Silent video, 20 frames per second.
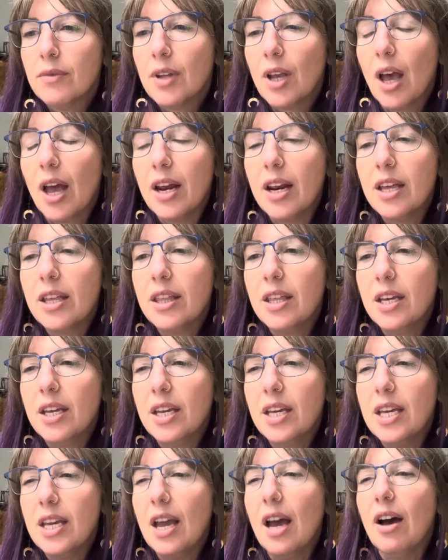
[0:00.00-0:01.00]
I
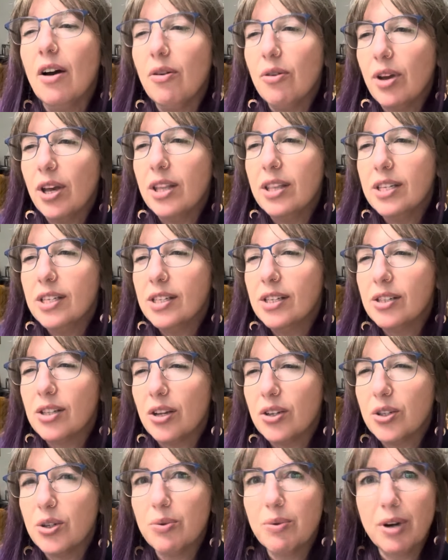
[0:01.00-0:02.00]
think, yeah, okay, this is
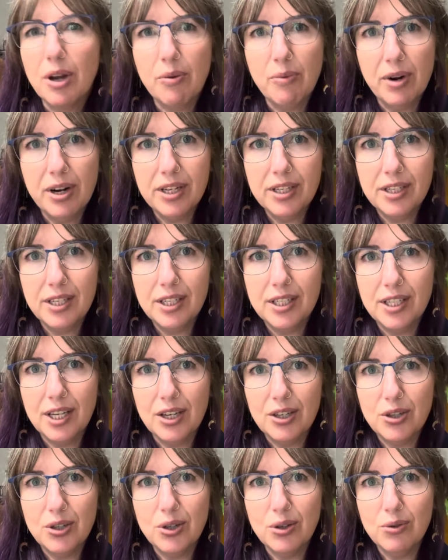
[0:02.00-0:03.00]
also what I wanted to say
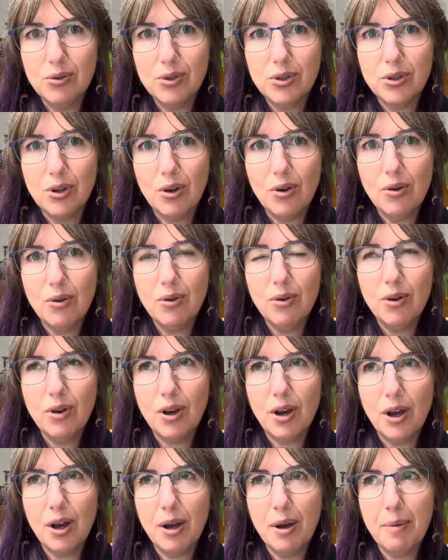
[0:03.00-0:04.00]
too. So
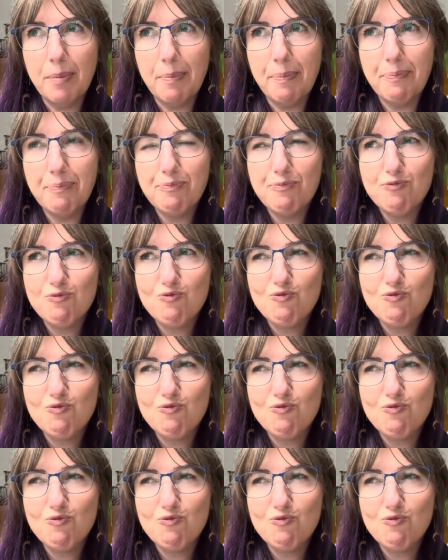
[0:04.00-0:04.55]
when